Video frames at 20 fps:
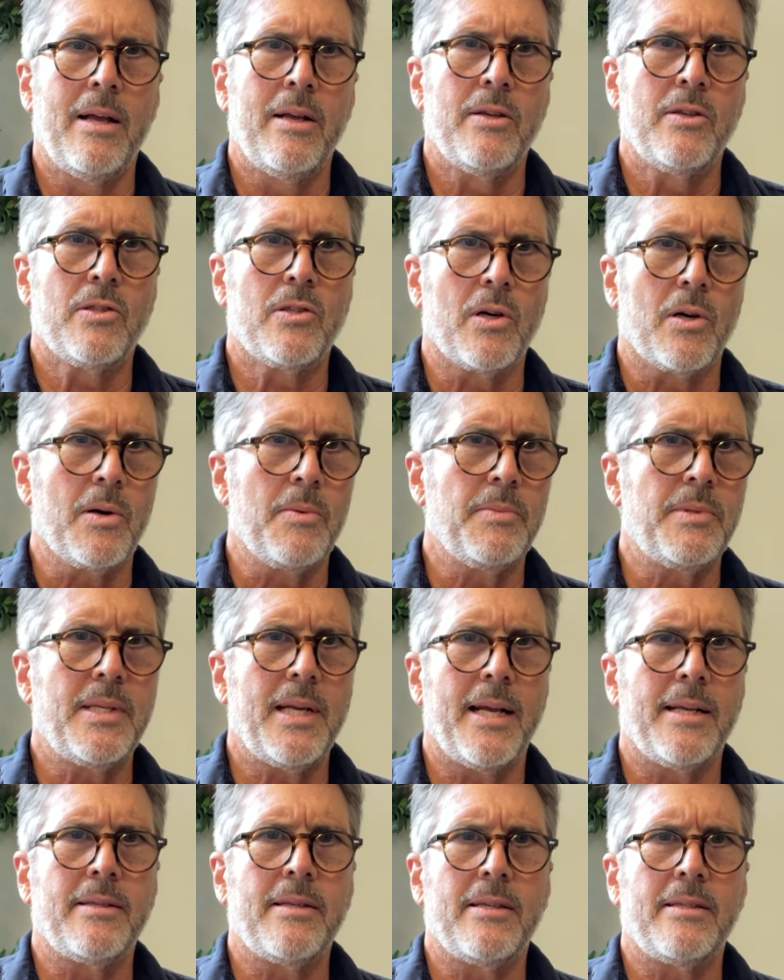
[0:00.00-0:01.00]

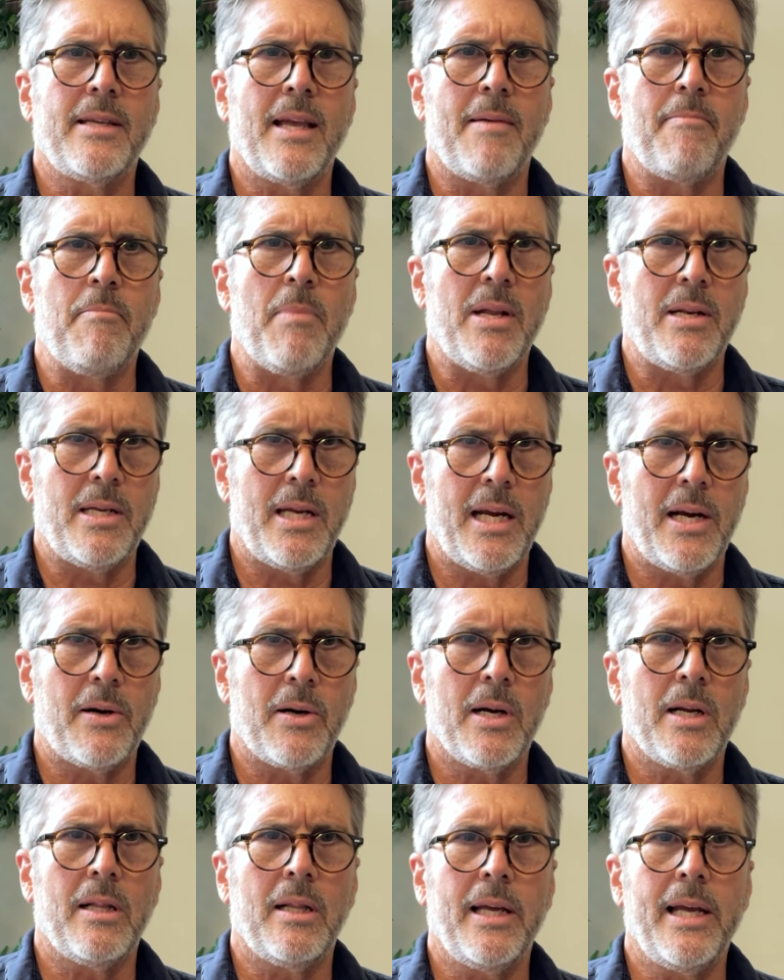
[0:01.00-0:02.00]
circumstances have
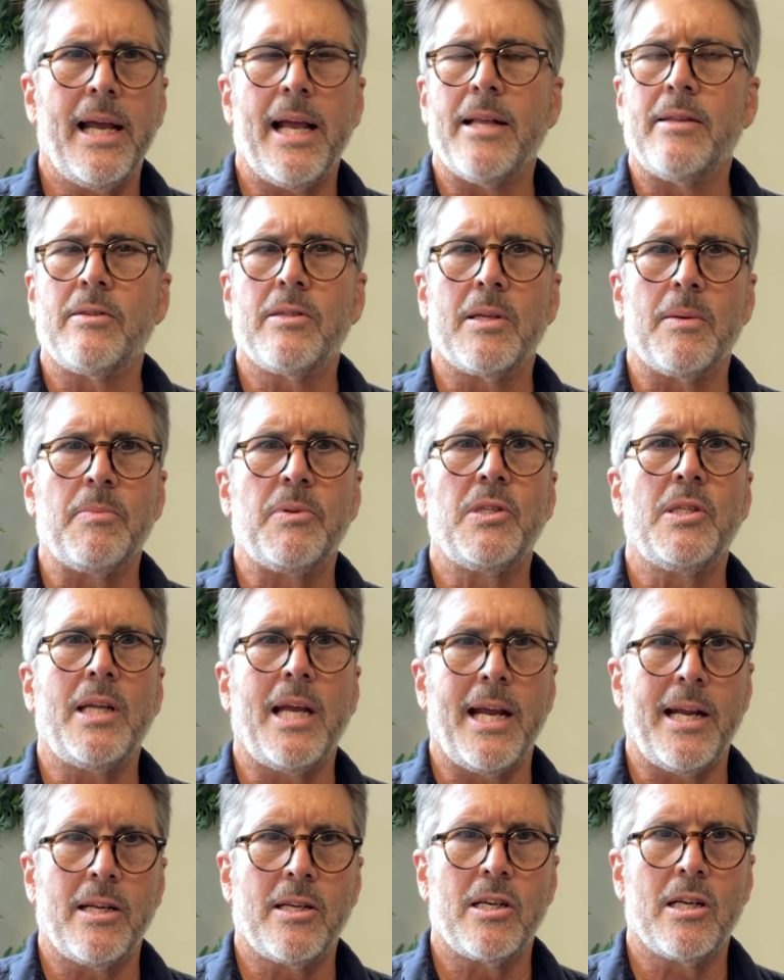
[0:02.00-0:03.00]
materially and
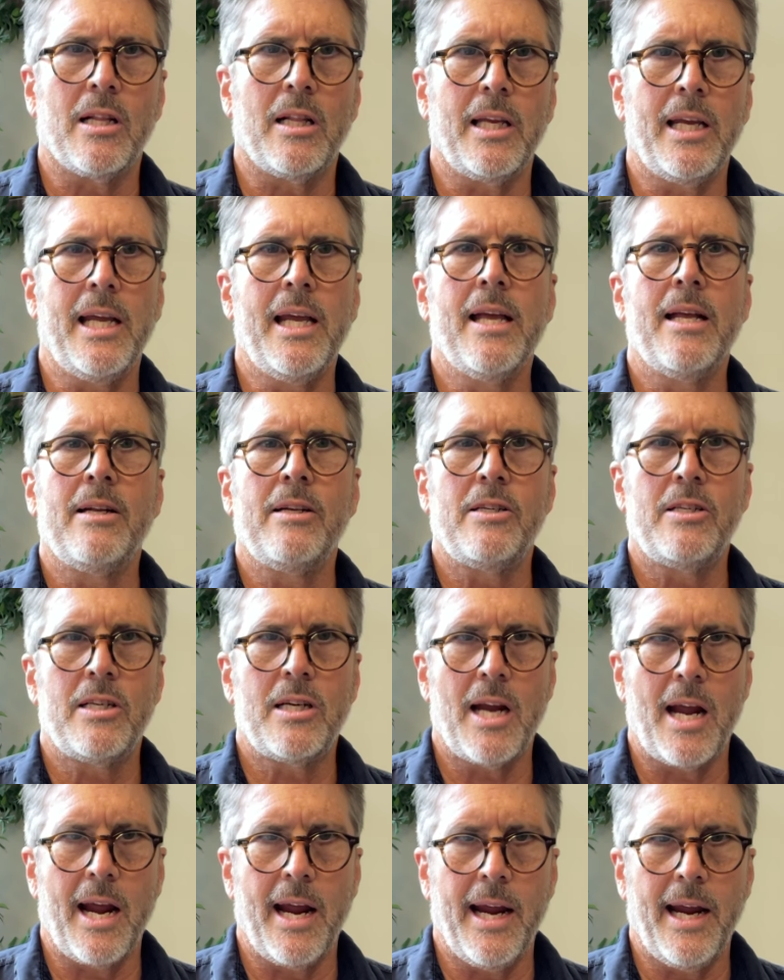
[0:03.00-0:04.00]
substantially
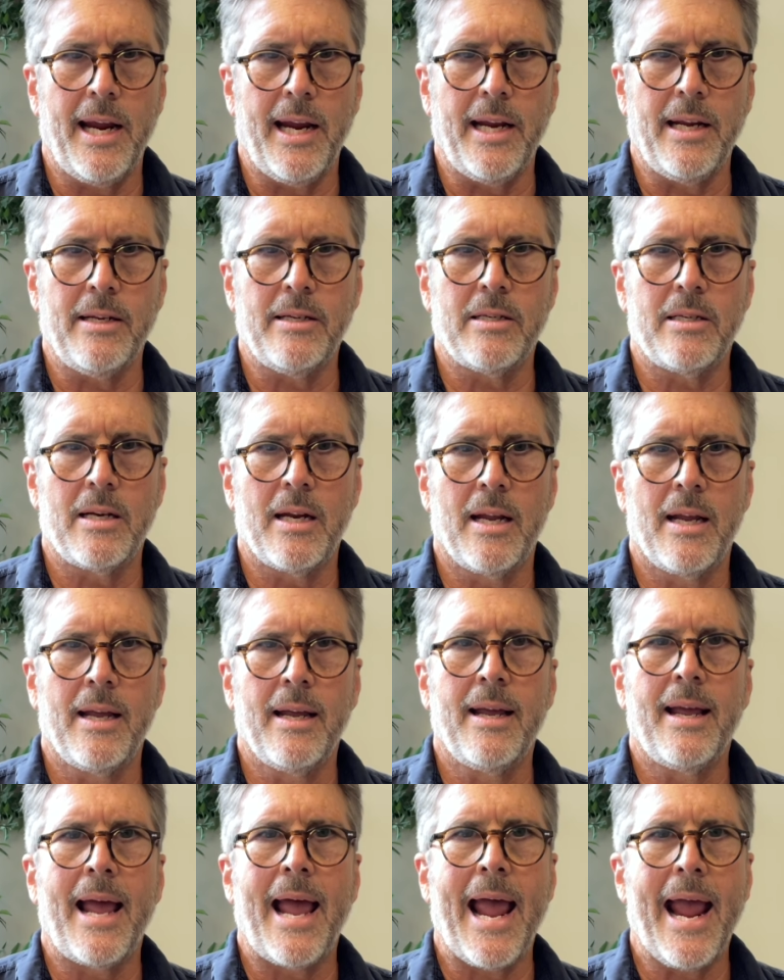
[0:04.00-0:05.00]
changed,
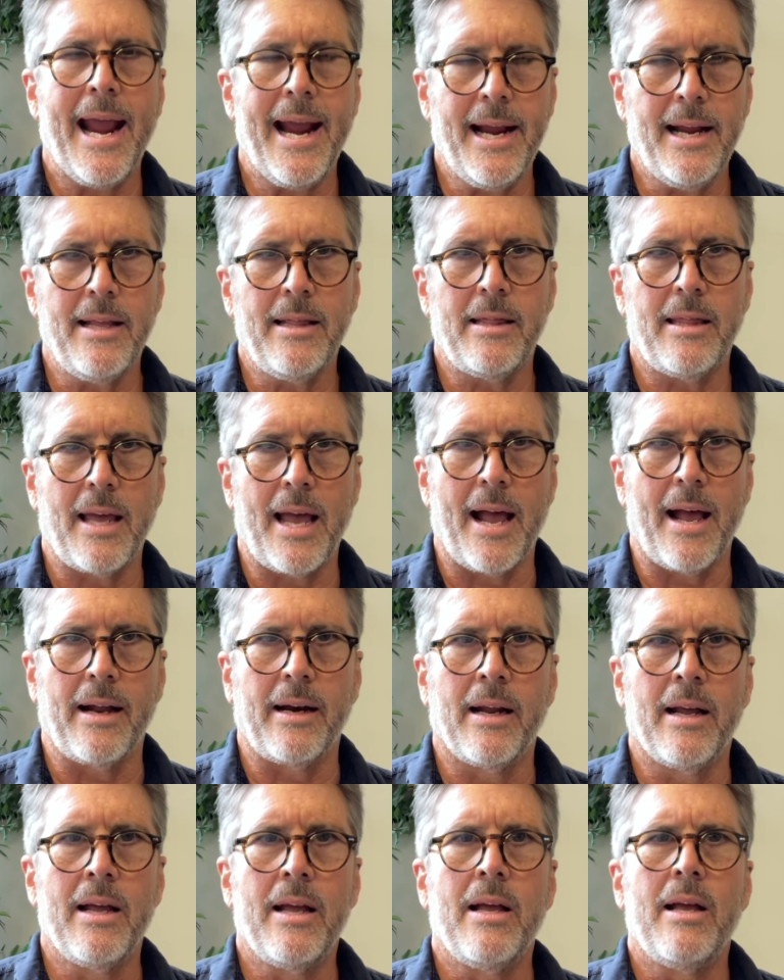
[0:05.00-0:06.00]
and
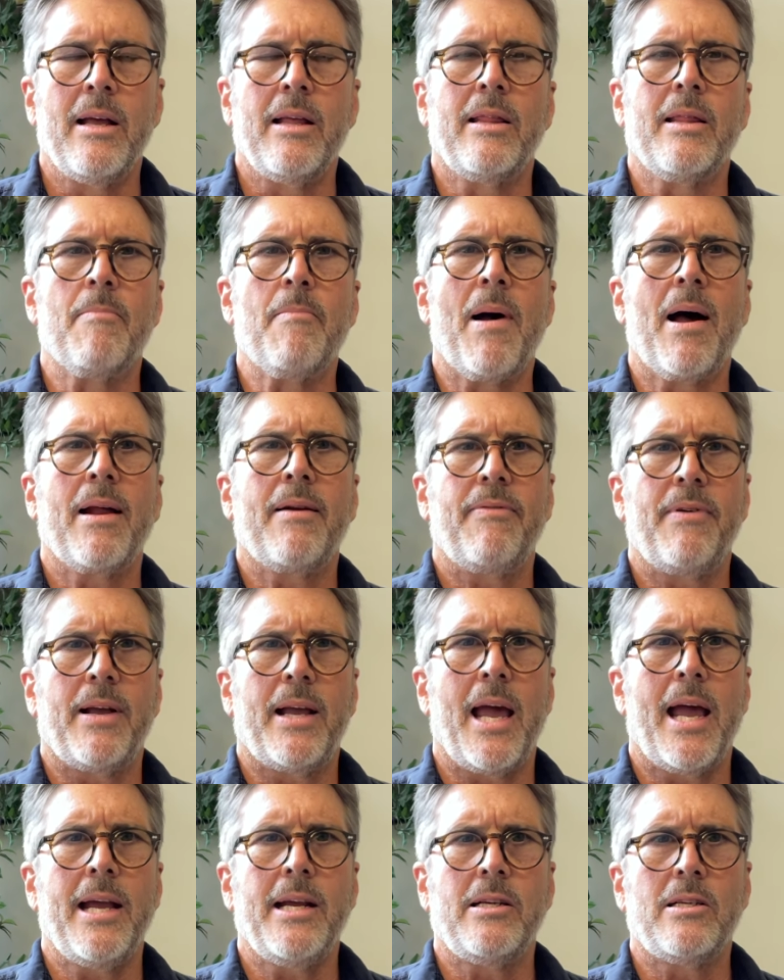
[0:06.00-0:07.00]
that the
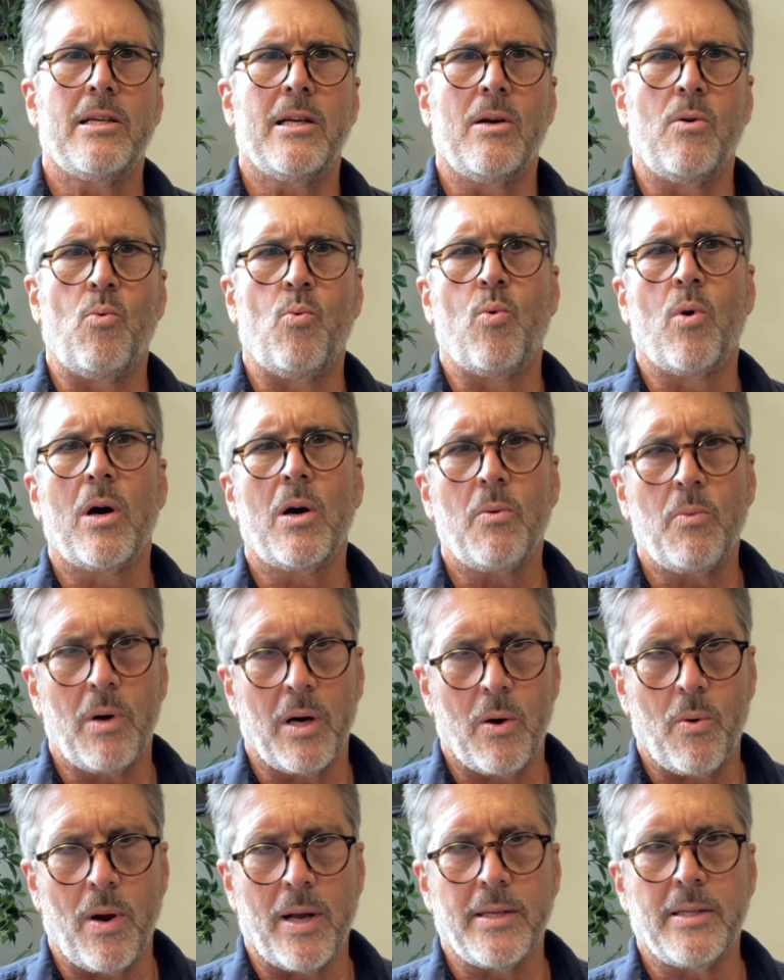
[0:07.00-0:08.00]
modification we're
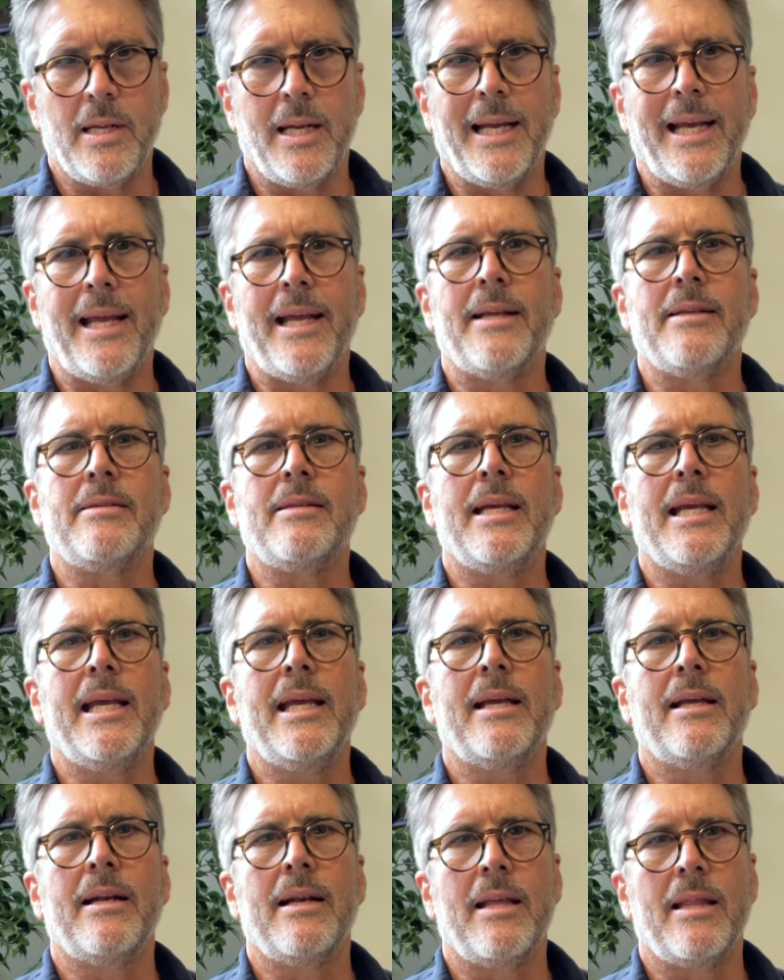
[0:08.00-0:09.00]
requesting is
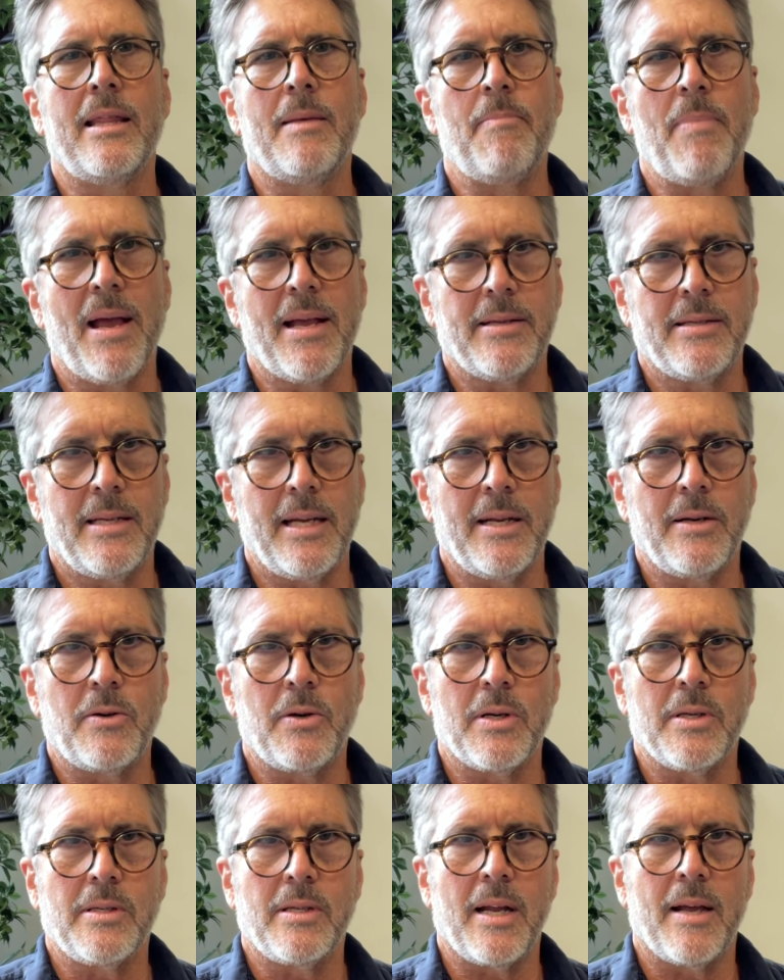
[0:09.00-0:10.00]
in the best
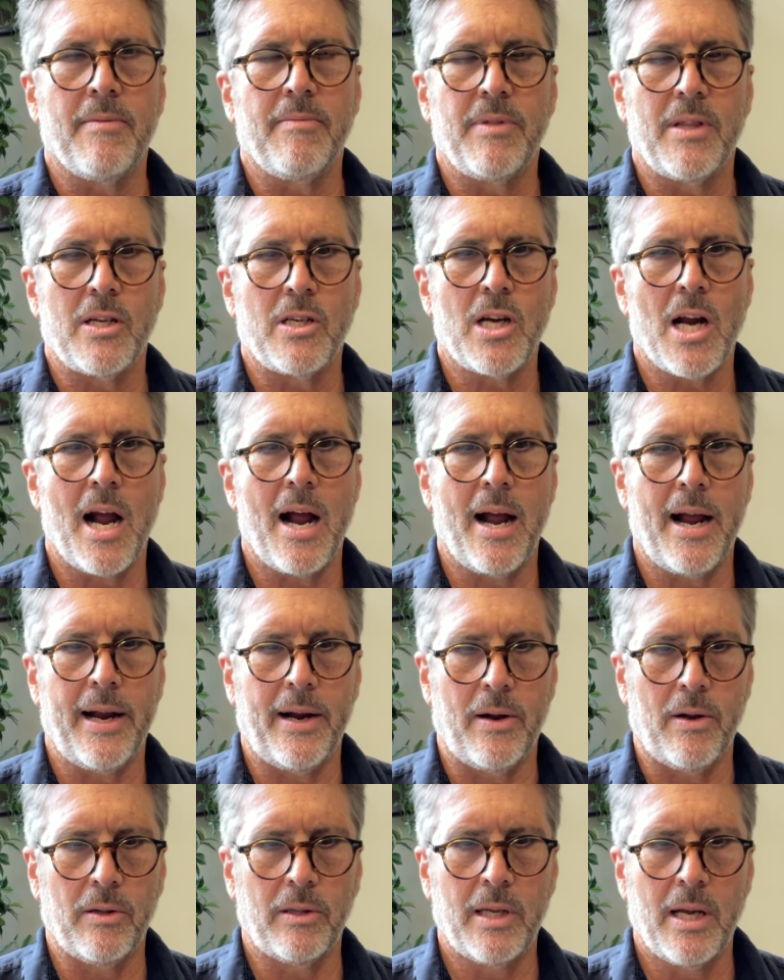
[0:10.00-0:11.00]
interest of the
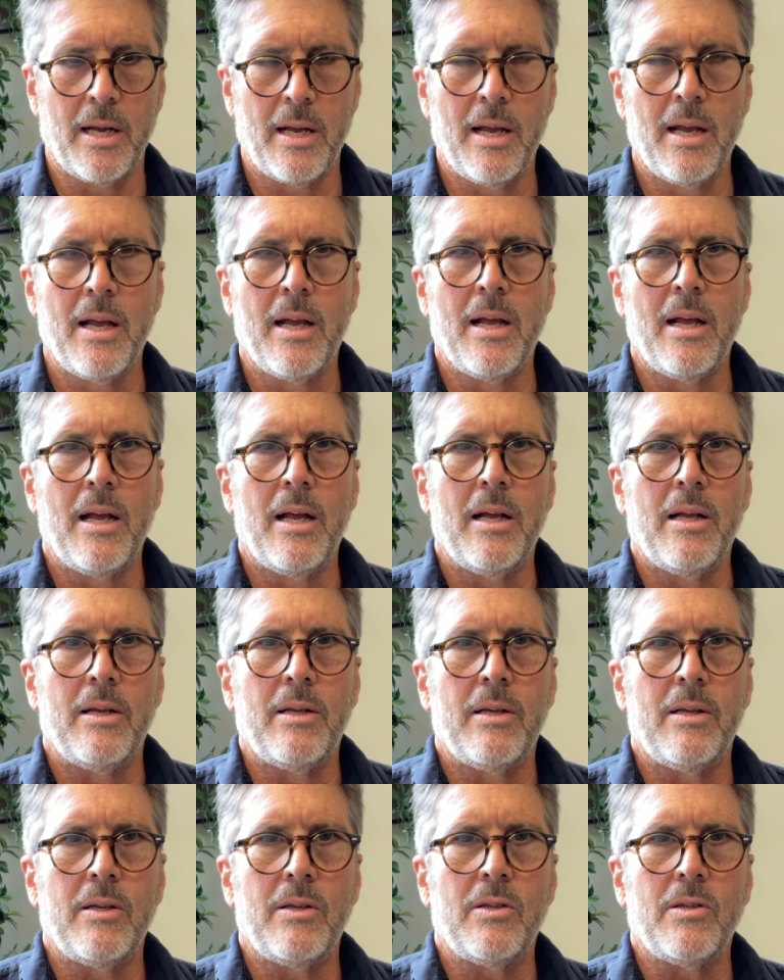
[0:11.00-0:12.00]
child.
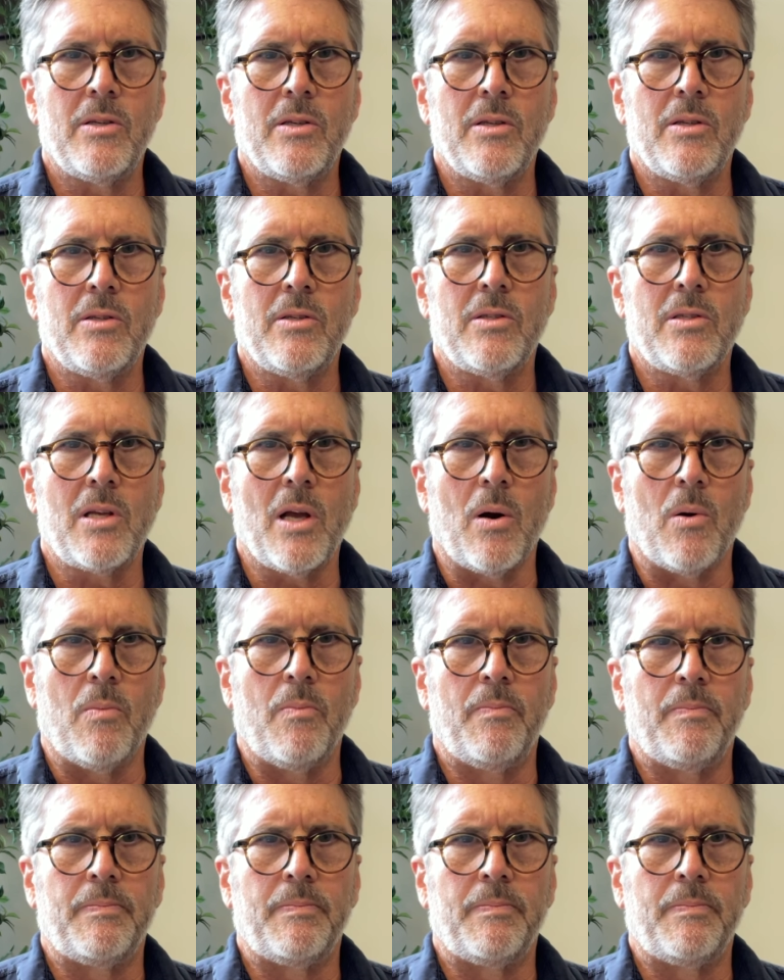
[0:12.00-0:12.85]
So,